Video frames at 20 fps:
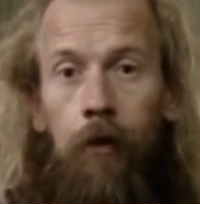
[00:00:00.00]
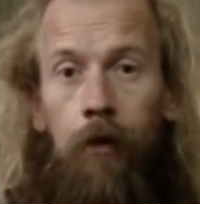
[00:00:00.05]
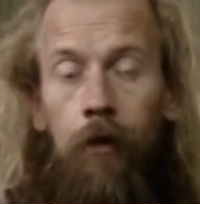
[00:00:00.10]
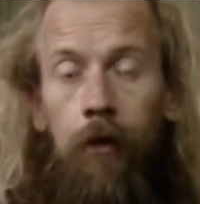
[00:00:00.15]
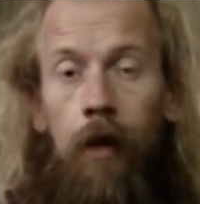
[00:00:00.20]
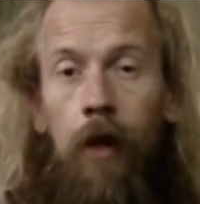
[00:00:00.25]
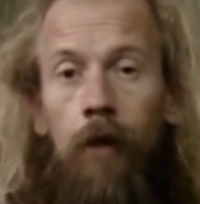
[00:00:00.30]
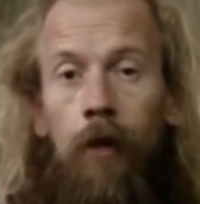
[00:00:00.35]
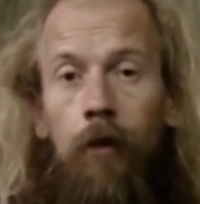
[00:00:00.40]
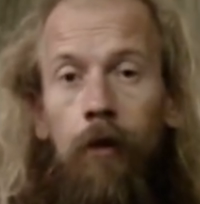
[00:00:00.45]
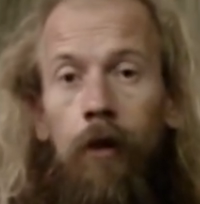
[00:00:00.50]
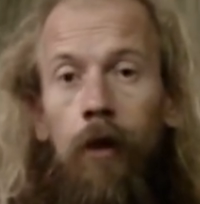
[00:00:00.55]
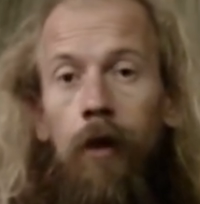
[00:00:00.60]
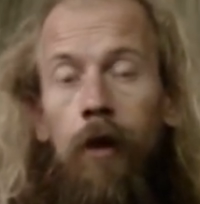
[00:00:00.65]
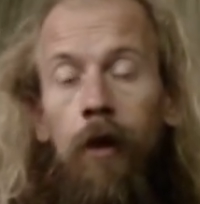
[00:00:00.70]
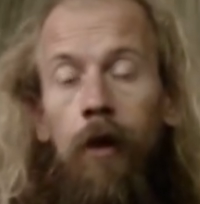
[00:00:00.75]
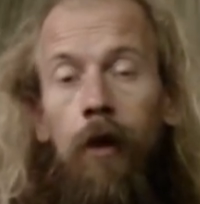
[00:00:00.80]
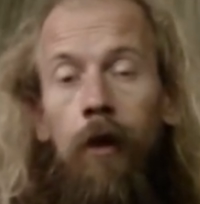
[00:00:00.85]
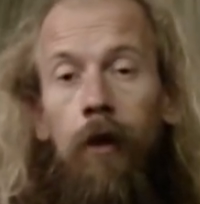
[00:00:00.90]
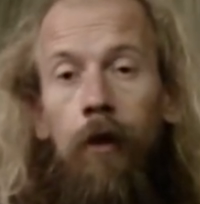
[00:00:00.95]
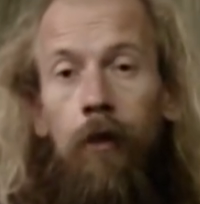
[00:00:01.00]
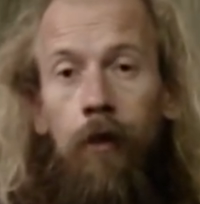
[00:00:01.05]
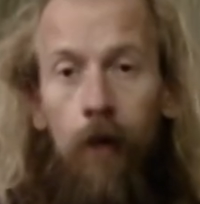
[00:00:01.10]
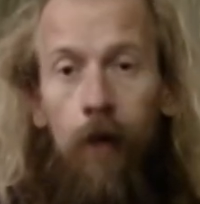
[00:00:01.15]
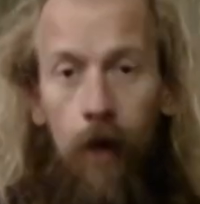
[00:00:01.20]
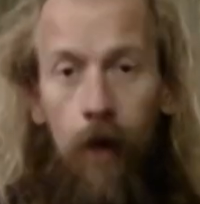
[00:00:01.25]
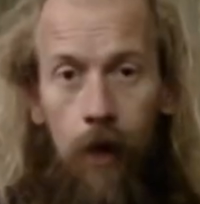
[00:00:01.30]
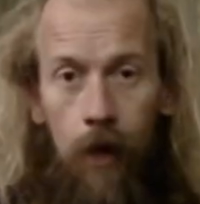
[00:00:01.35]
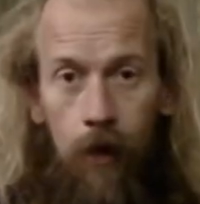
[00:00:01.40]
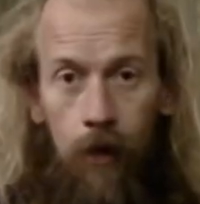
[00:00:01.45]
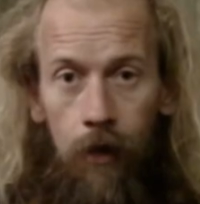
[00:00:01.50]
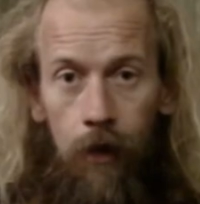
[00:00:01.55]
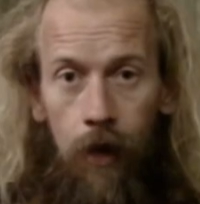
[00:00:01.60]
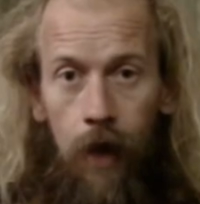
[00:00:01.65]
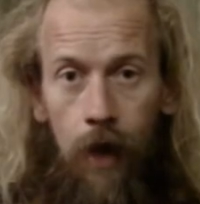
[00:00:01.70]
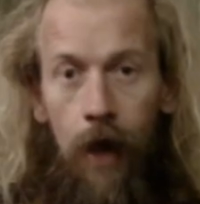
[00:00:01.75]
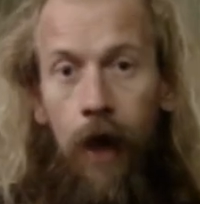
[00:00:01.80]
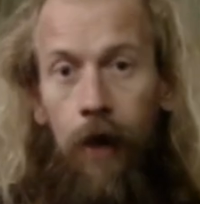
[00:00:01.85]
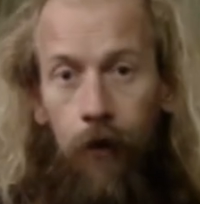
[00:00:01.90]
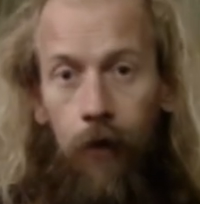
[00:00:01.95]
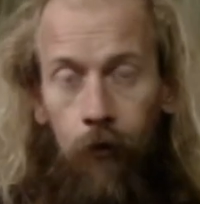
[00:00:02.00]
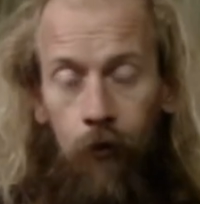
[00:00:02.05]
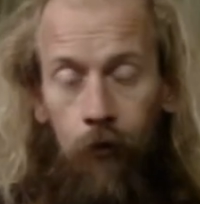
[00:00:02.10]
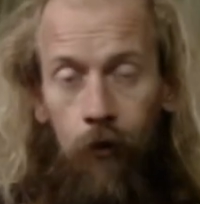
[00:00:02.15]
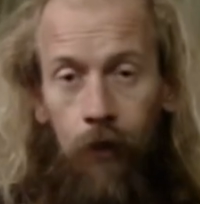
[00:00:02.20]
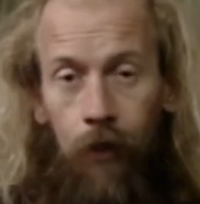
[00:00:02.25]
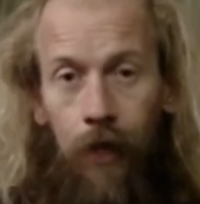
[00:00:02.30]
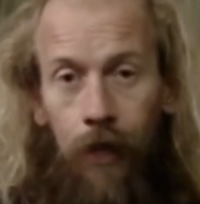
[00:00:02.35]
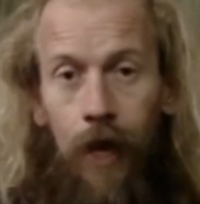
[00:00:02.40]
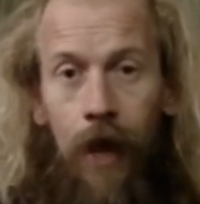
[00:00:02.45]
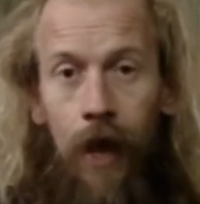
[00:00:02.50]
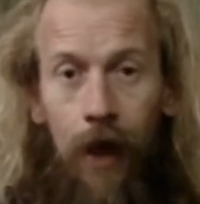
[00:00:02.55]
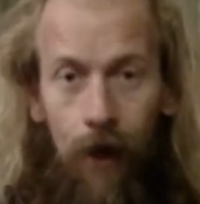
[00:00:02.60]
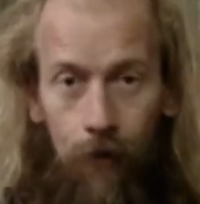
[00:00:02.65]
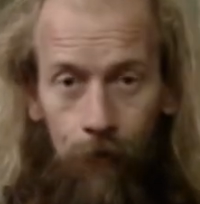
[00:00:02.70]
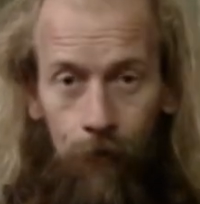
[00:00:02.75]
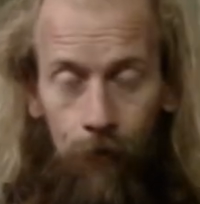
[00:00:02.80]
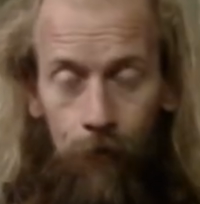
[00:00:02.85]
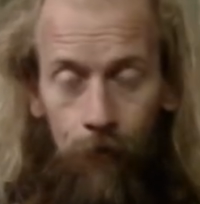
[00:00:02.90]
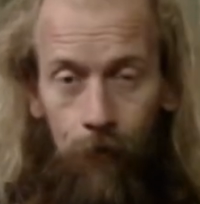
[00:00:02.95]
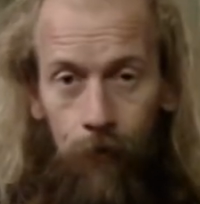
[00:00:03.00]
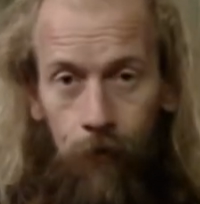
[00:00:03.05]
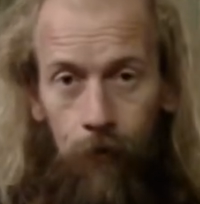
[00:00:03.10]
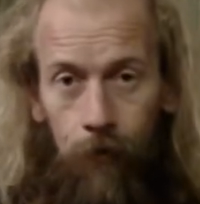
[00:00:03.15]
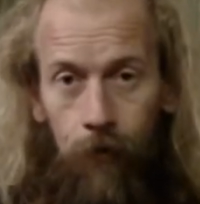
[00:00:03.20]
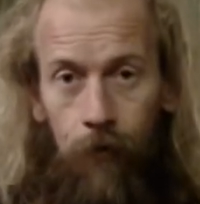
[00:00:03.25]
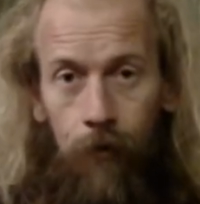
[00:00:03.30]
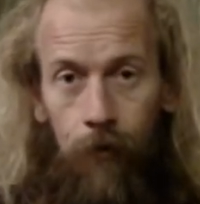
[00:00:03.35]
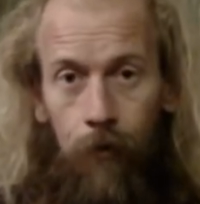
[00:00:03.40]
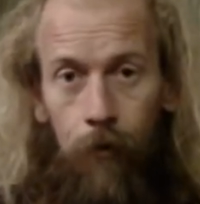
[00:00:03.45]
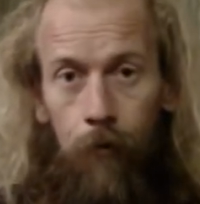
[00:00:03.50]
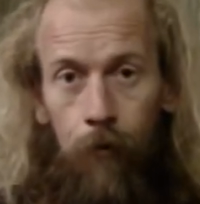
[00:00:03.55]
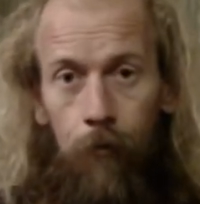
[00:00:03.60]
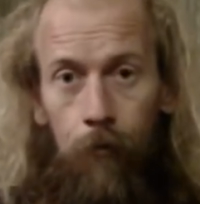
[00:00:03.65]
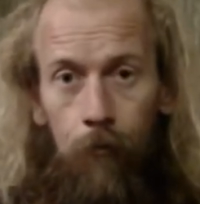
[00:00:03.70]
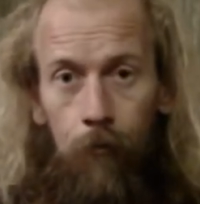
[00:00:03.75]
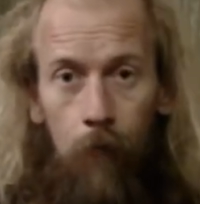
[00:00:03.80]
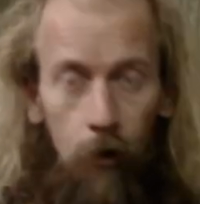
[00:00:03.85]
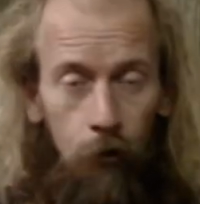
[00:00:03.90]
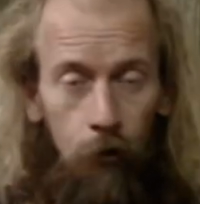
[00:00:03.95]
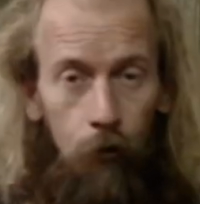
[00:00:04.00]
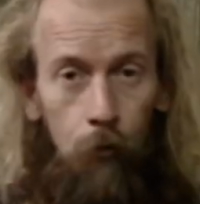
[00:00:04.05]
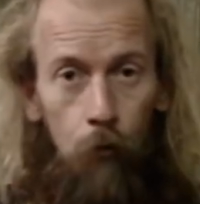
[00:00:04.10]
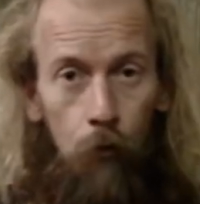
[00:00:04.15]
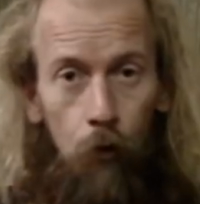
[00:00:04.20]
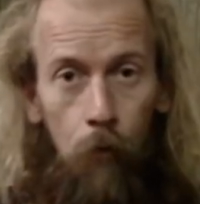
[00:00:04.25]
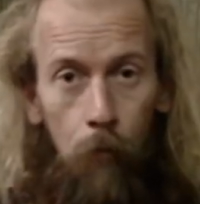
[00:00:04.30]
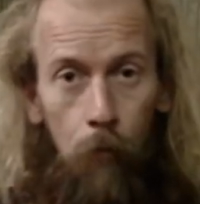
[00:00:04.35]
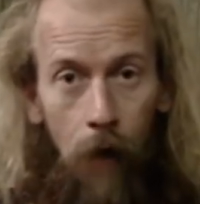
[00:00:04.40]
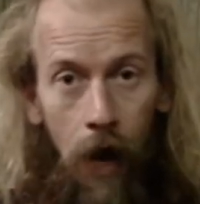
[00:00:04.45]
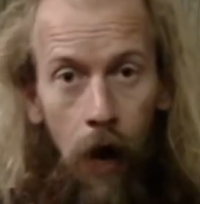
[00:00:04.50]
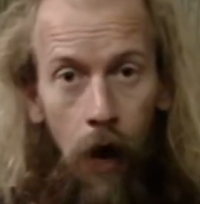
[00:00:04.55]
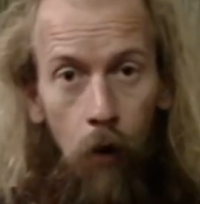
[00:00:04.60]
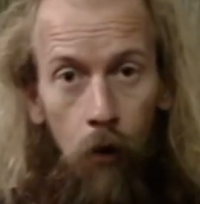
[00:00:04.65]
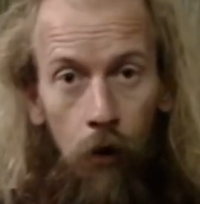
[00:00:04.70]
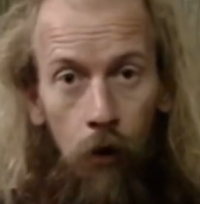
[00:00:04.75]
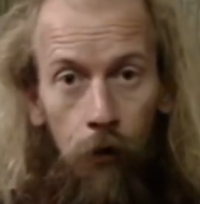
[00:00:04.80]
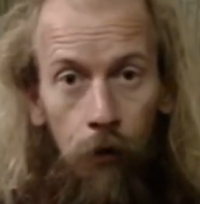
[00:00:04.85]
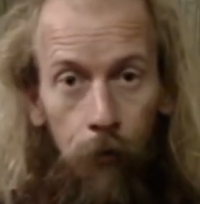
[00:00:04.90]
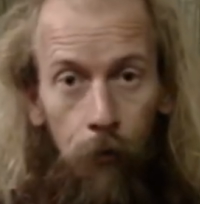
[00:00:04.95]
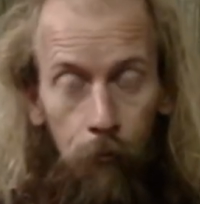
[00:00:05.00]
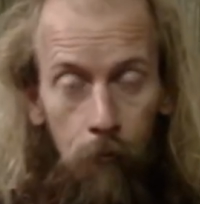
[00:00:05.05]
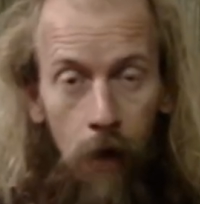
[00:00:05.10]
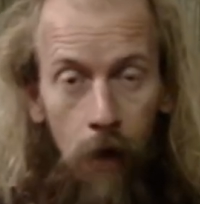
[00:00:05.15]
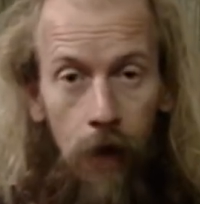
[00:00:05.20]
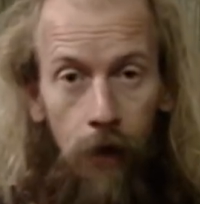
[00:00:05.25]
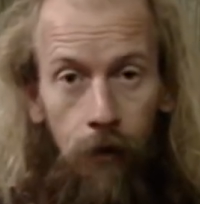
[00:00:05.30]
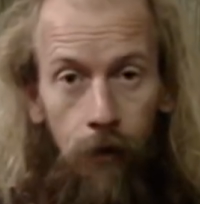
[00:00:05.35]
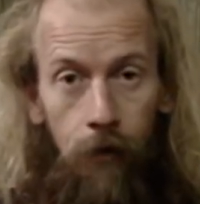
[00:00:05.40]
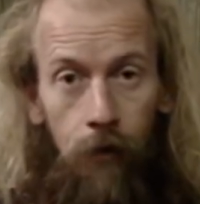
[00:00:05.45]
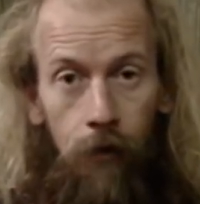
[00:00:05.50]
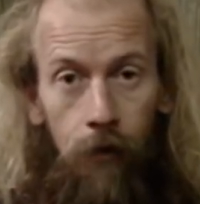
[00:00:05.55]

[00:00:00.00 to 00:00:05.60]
That they actually have much more power than men.